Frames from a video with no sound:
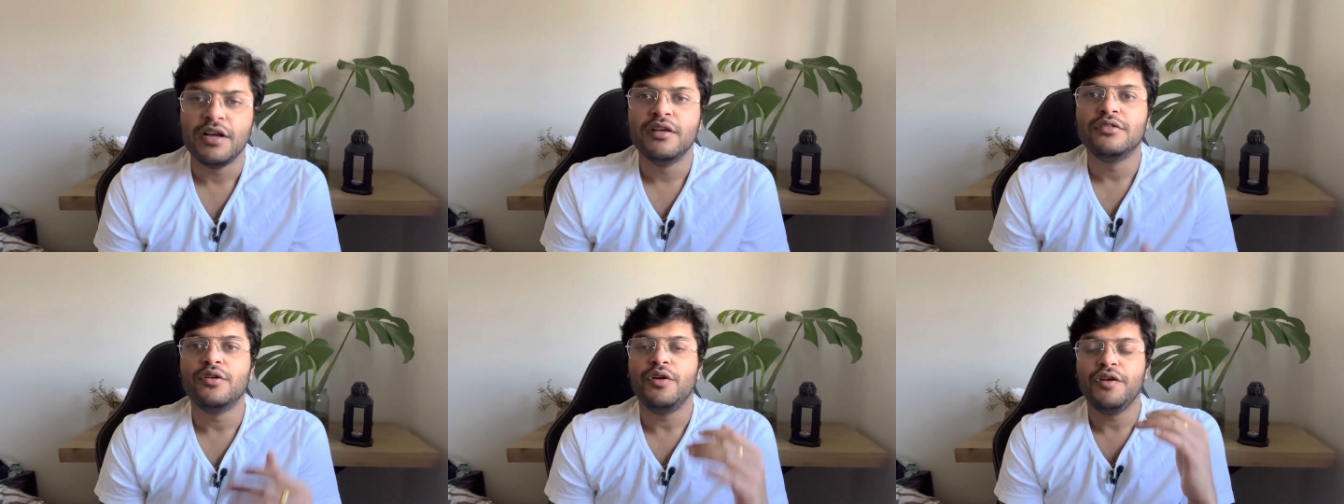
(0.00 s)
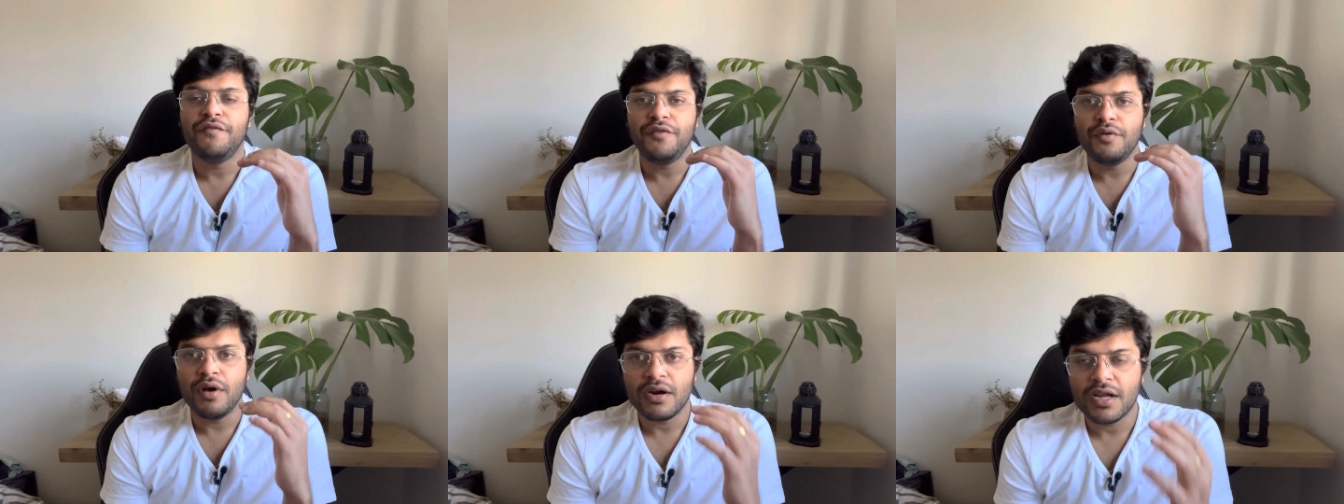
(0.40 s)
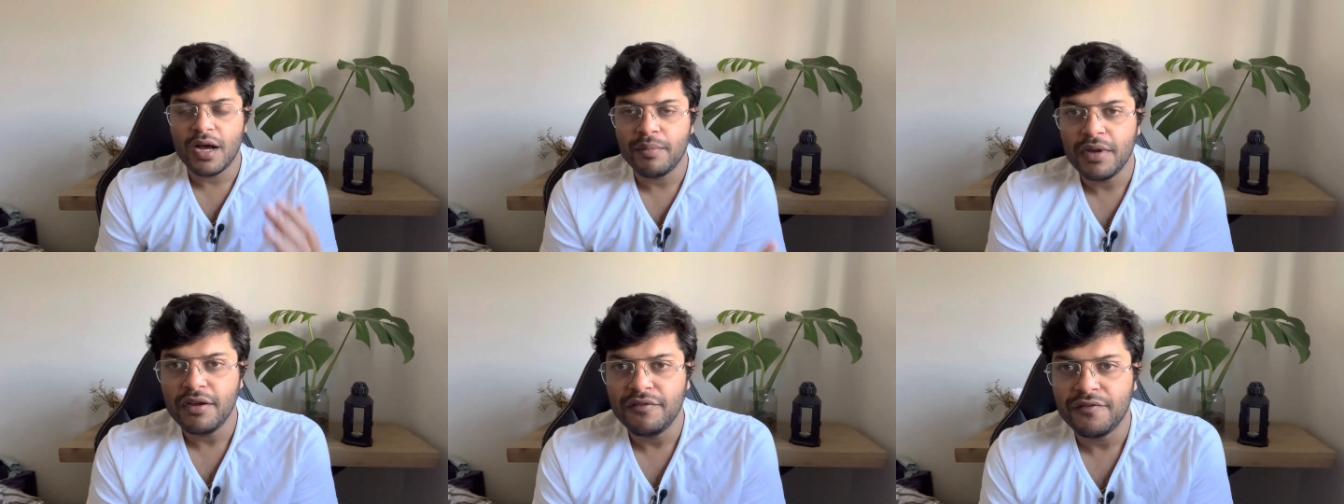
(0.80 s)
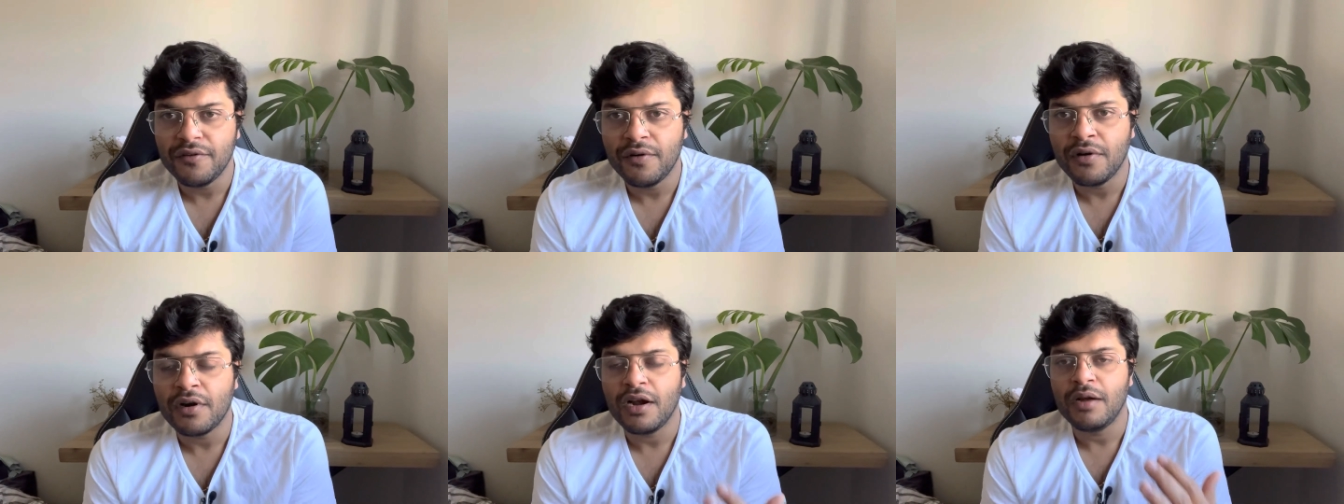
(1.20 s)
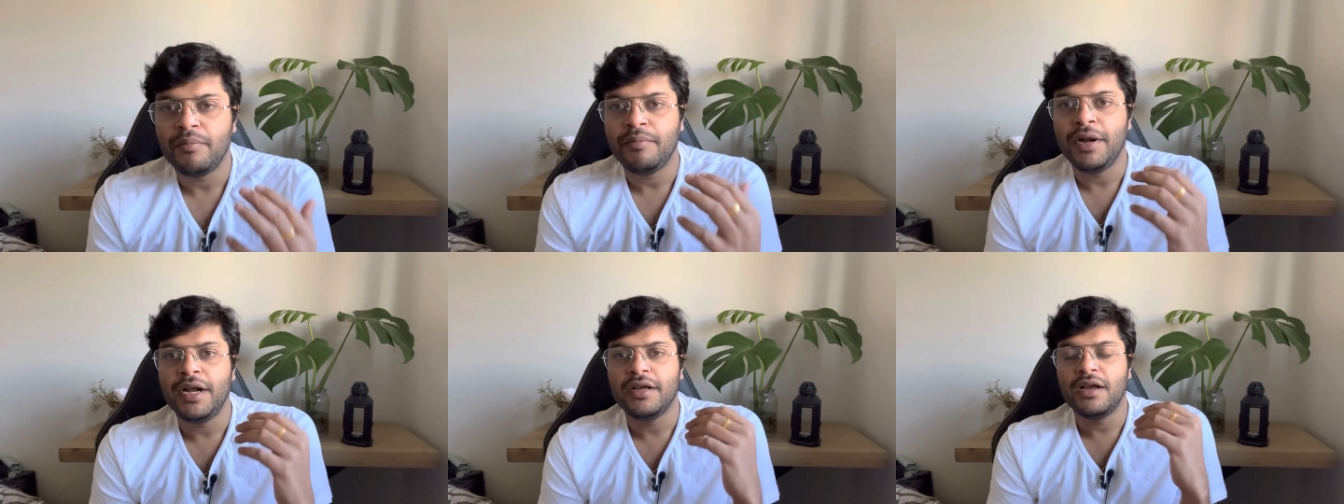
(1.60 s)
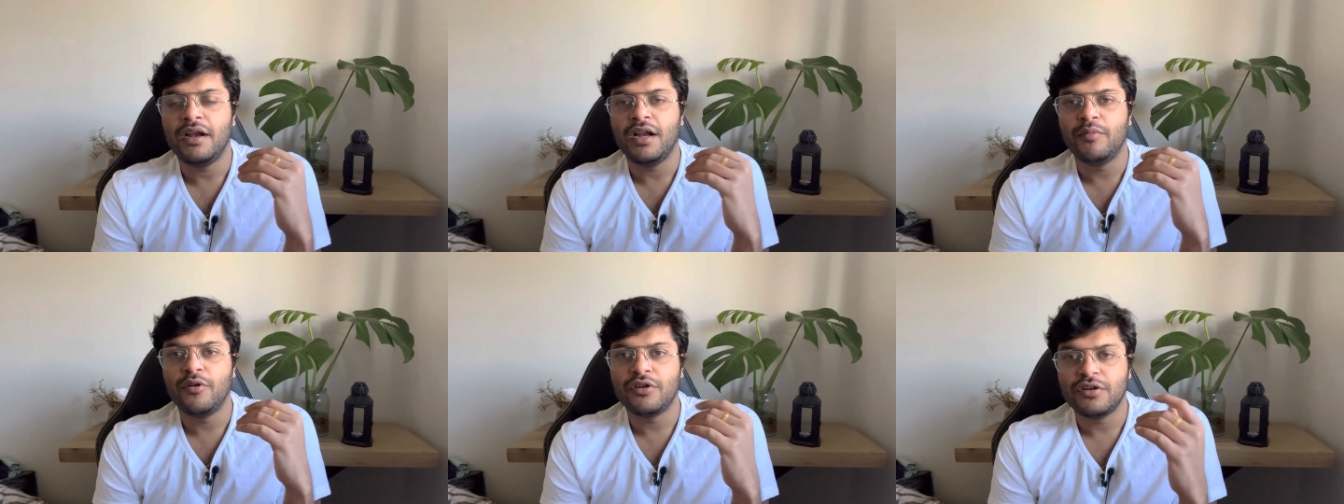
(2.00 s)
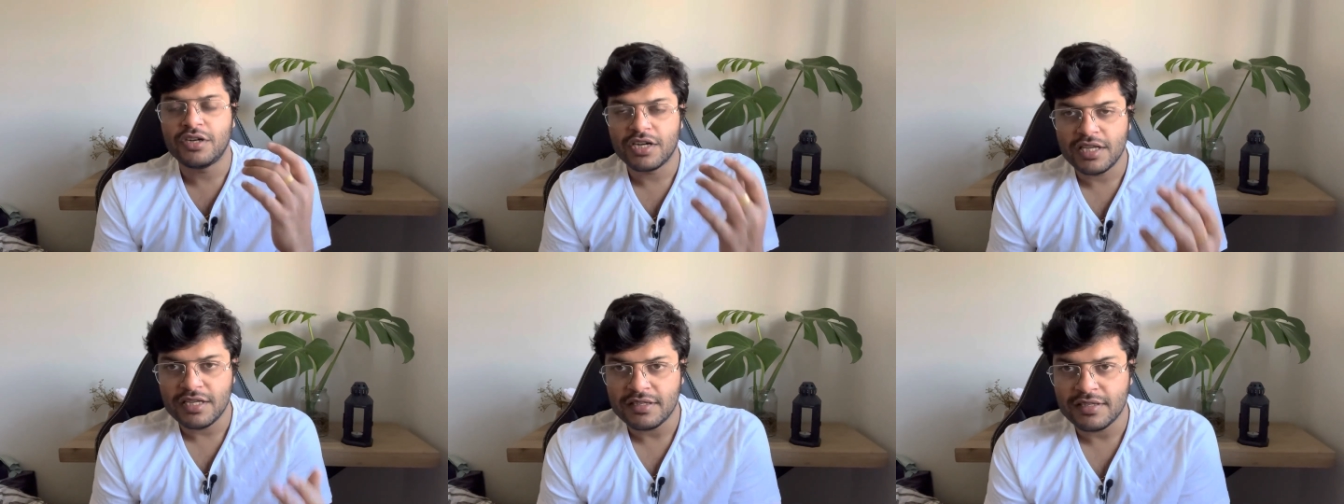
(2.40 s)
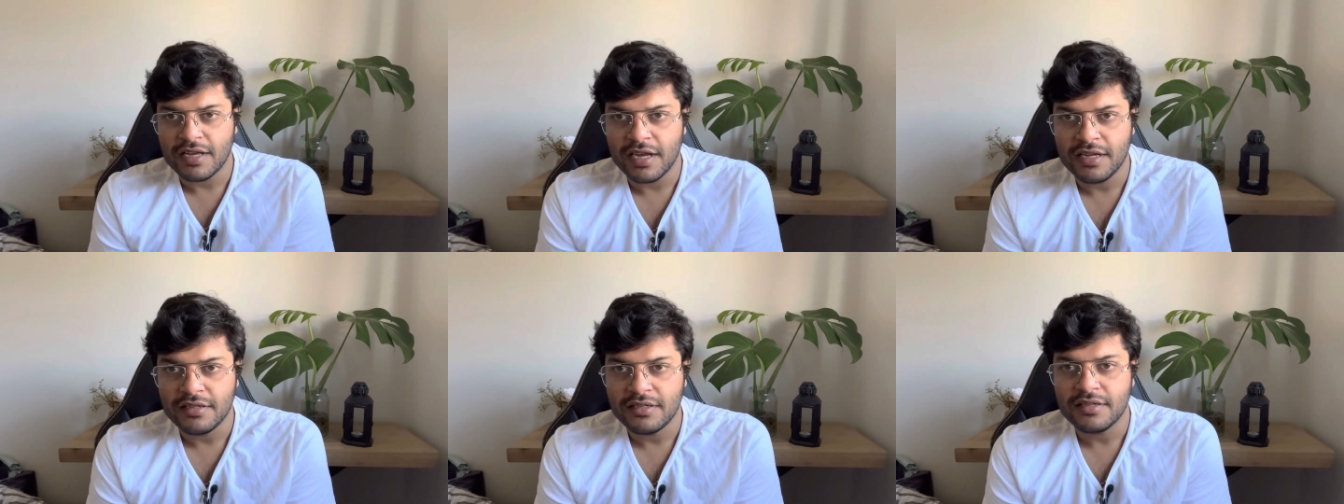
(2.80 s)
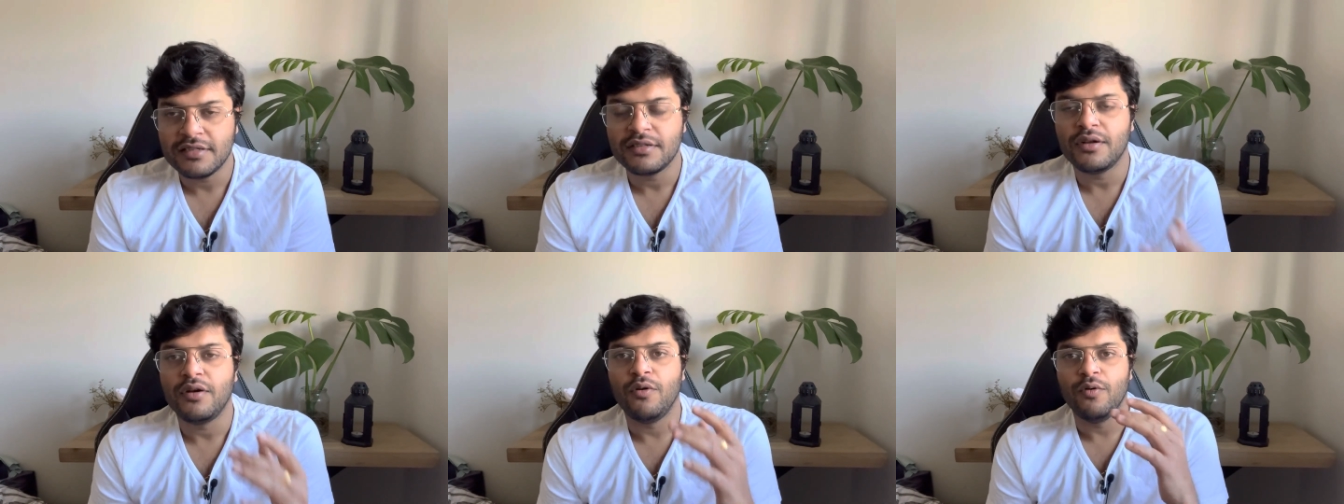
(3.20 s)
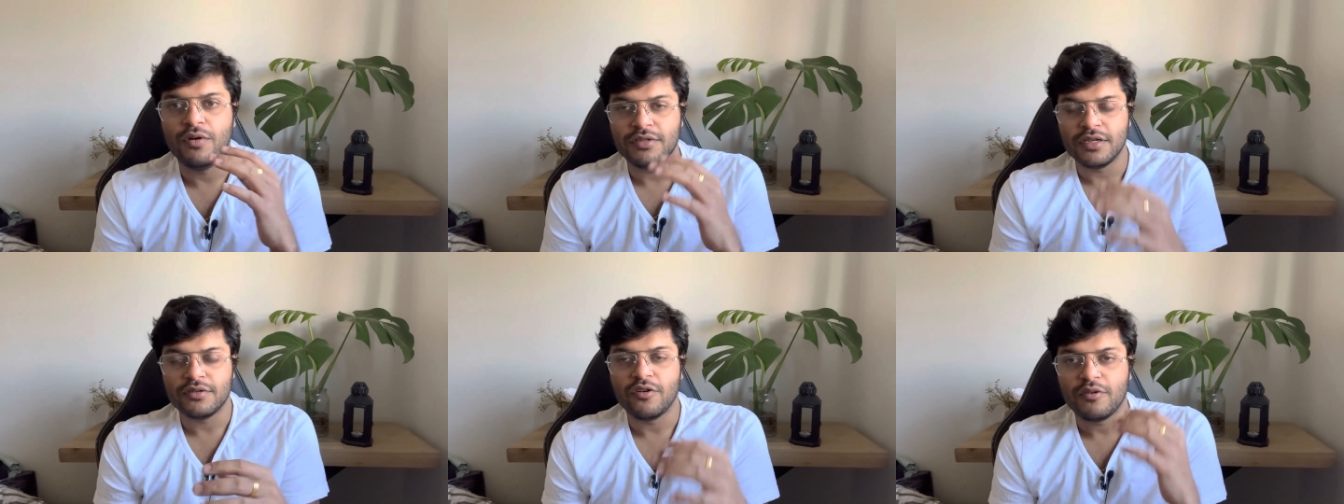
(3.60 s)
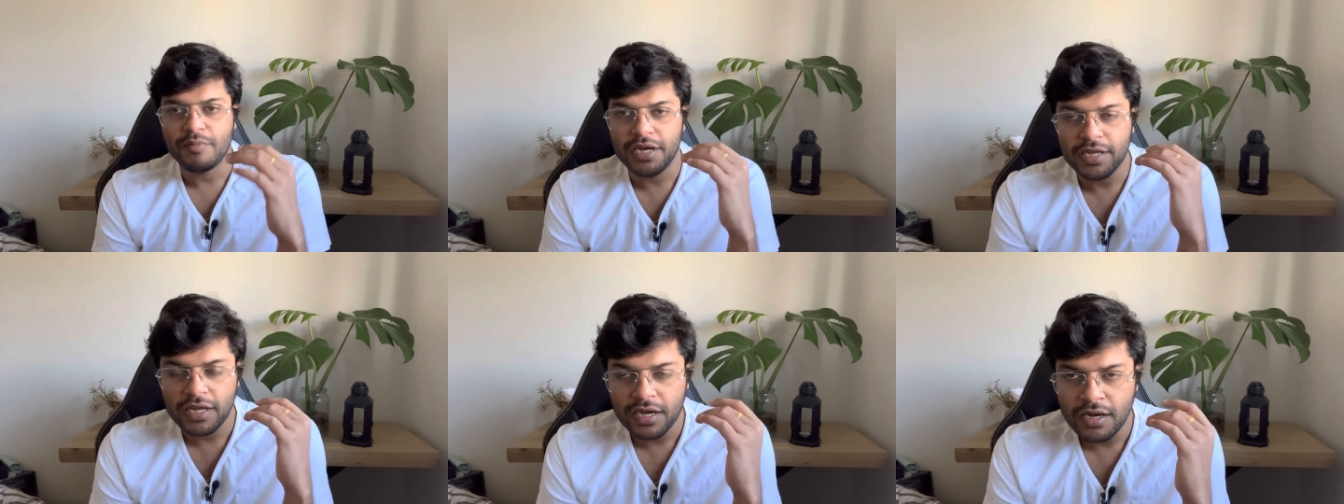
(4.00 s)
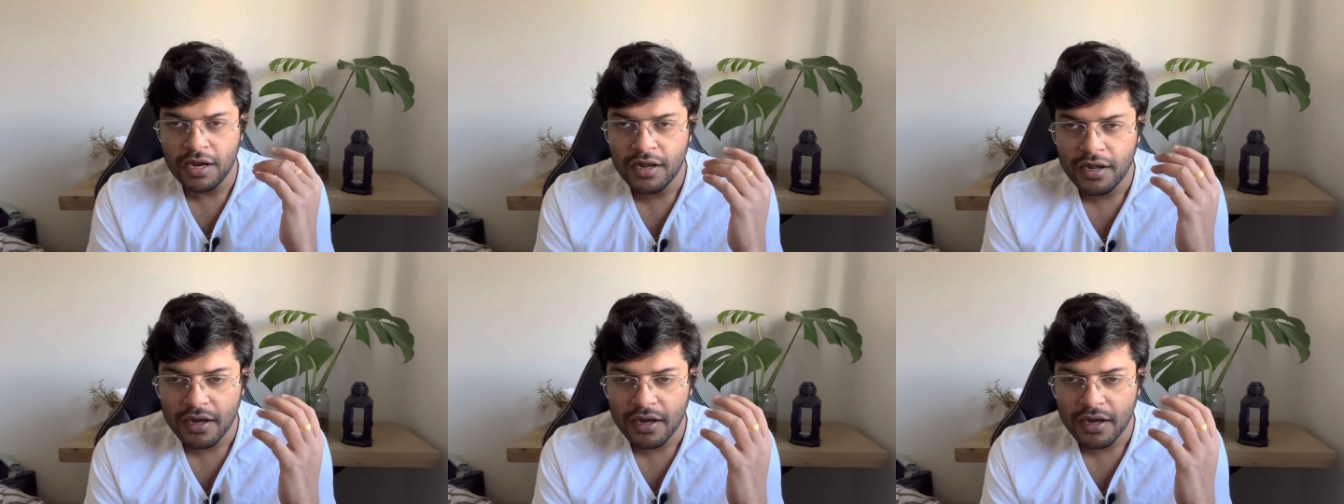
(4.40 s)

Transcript: So if you are coming for medical laboratory sciences courses or medical